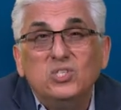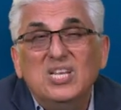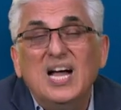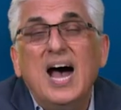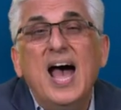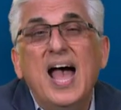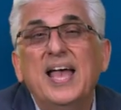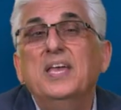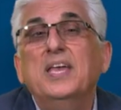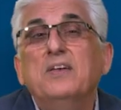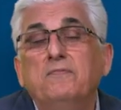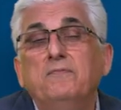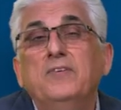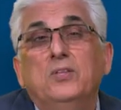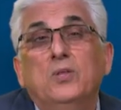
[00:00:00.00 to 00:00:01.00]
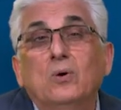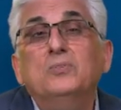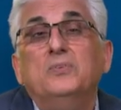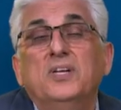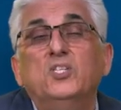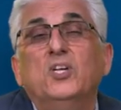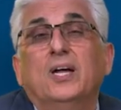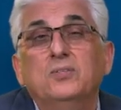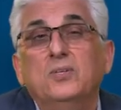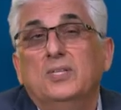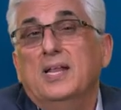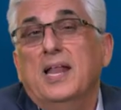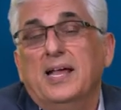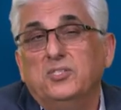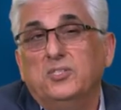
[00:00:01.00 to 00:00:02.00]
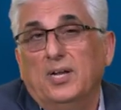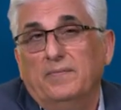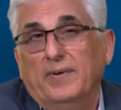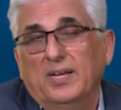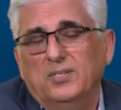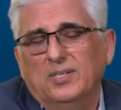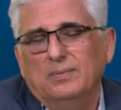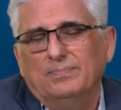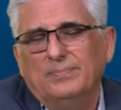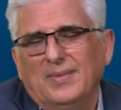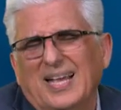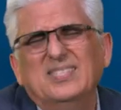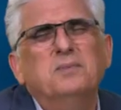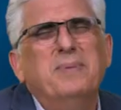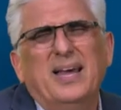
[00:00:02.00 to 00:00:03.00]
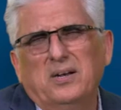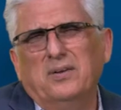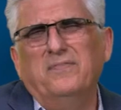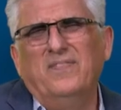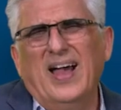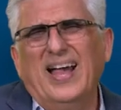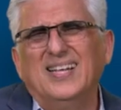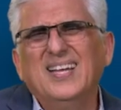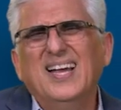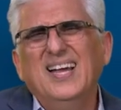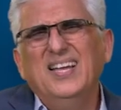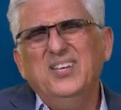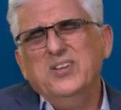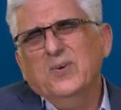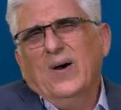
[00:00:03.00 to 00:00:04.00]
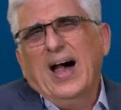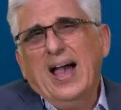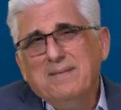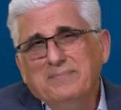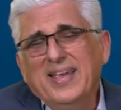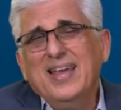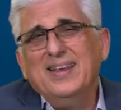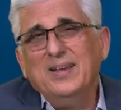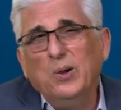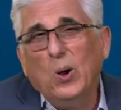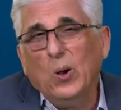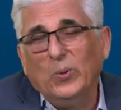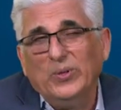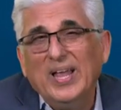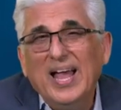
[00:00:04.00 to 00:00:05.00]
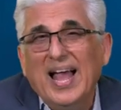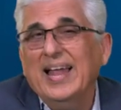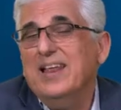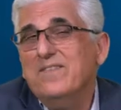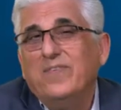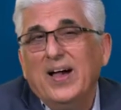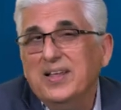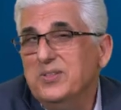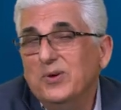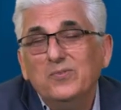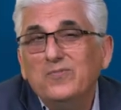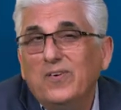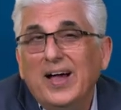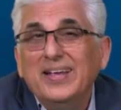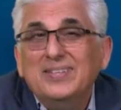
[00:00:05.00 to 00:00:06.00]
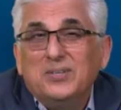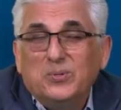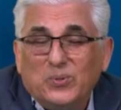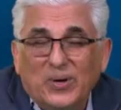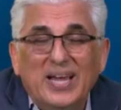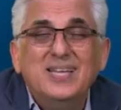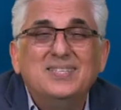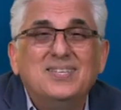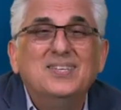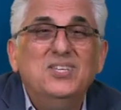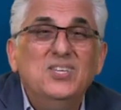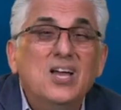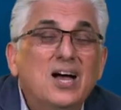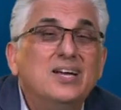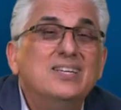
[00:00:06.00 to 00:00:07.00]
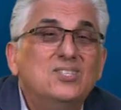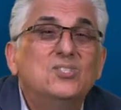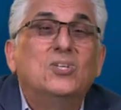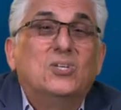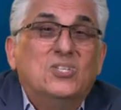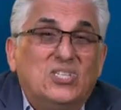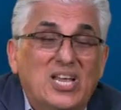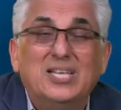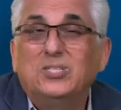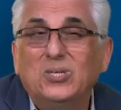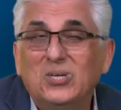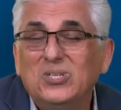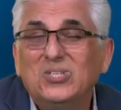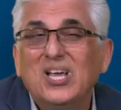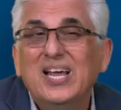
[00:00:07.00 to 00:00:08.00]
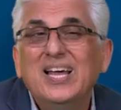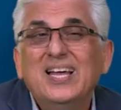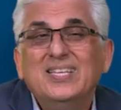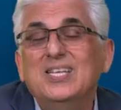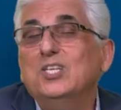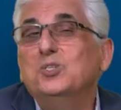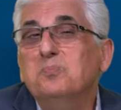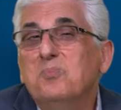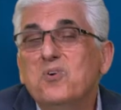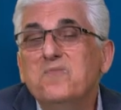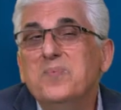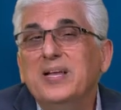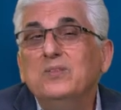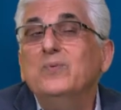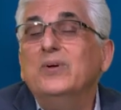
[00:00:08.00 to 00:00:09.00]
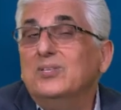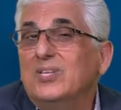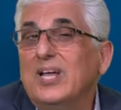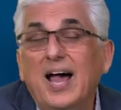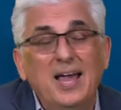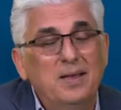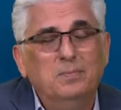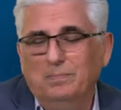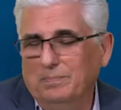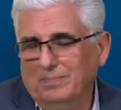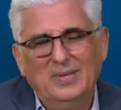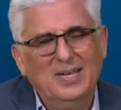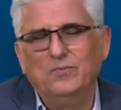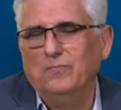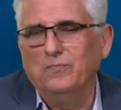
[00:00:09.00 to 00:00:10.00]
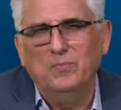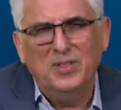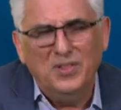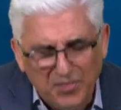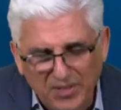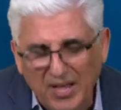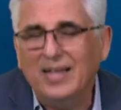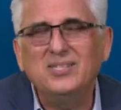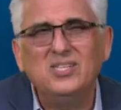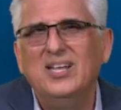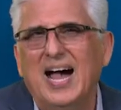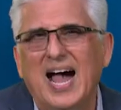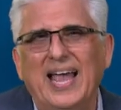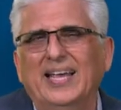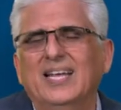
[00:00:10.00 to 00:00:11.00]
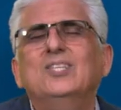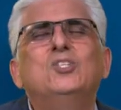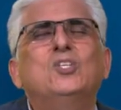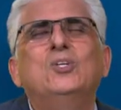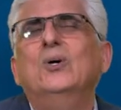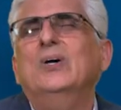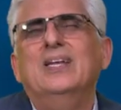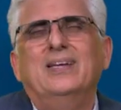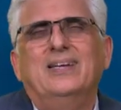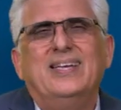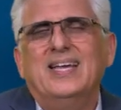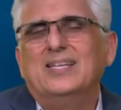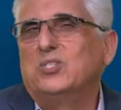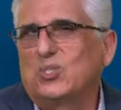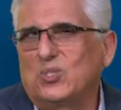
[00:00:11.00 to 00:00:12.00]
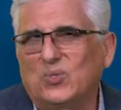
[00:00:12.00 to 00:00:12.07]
die if we don't reach out to the next generation. As a matter of fact, you know, I'm getting old, and if I don't find great young successors, this movement will die. It will not die. It's going to get